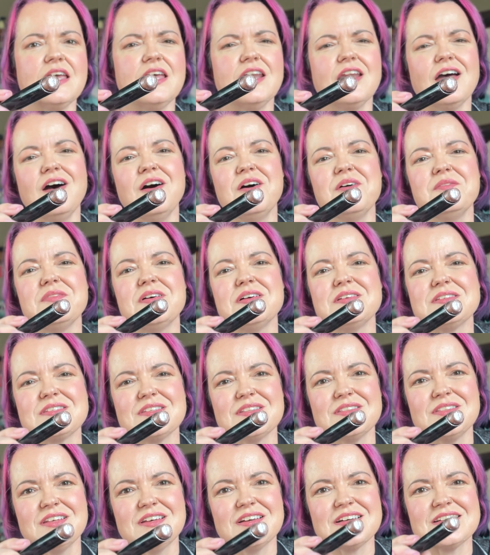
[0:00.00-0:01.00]
It almost
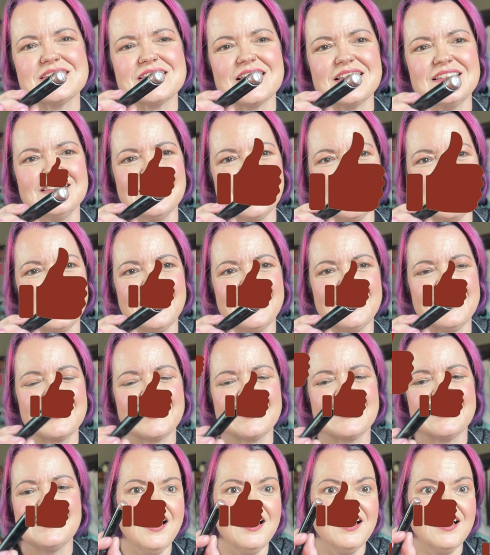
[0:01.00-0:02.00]
looks like
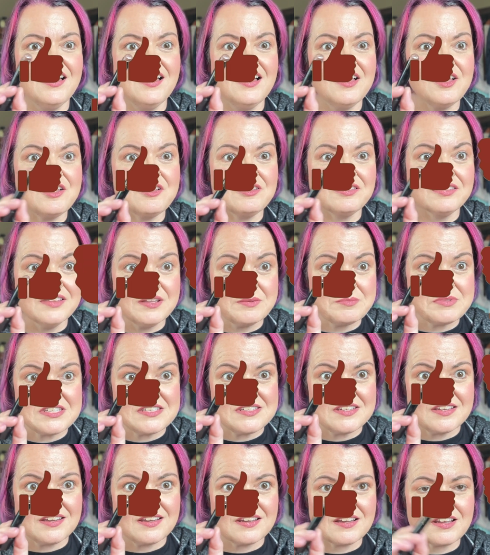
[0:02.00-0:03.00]
a
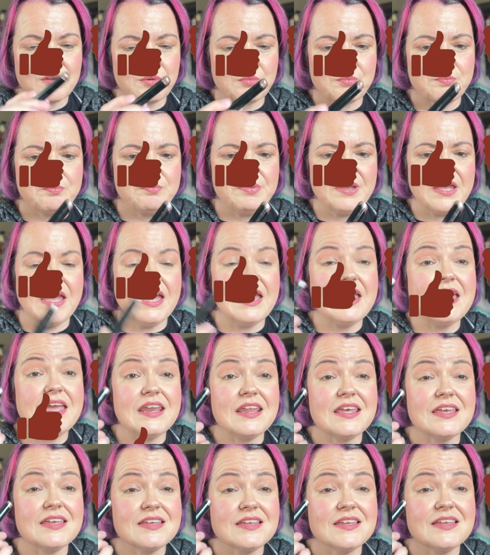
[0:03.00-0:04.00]
lipstick, but it
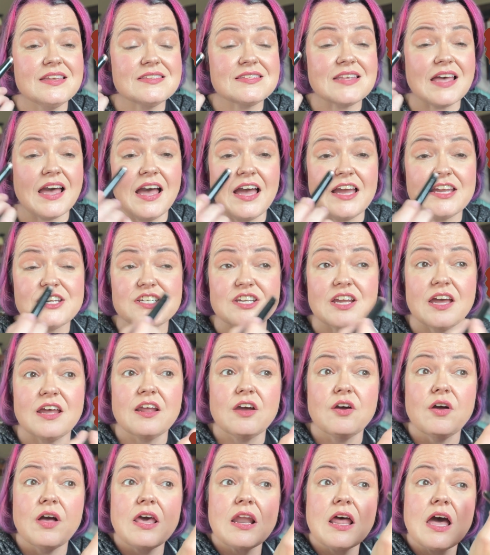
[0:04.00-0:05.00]
is
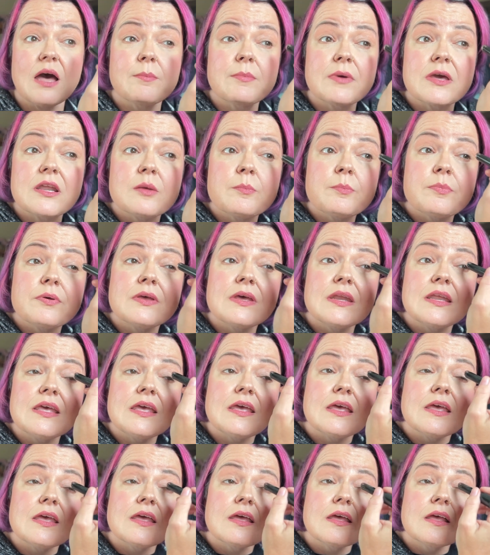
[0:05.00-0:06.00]
eyeshadow, and I'm going to put
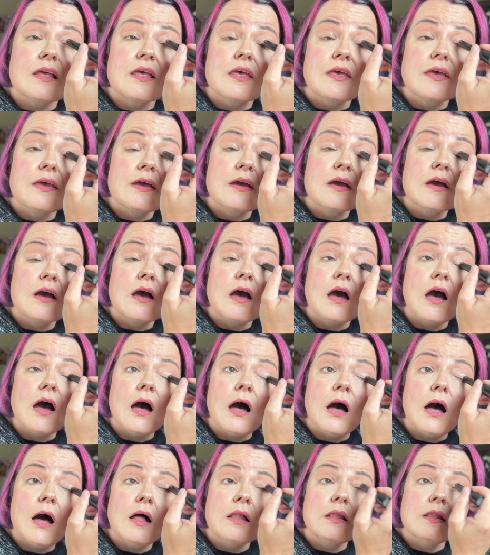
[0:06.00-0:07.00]
it
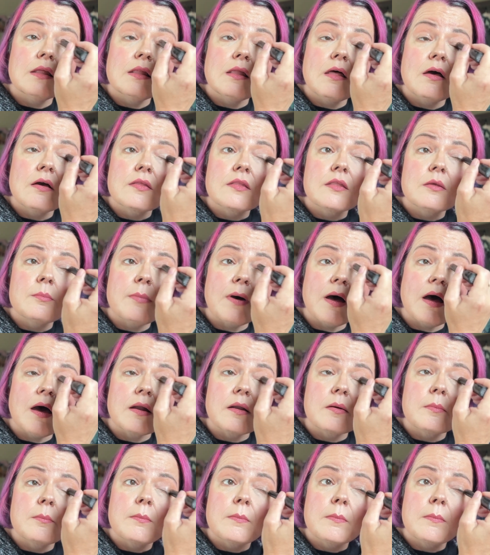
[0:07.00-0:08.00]
all along the
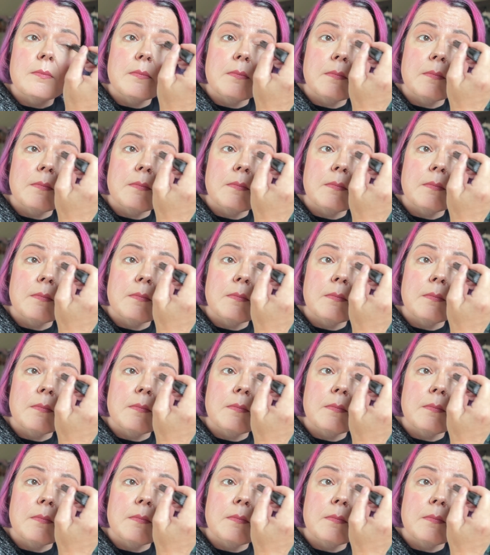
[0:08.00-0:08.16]
bottom,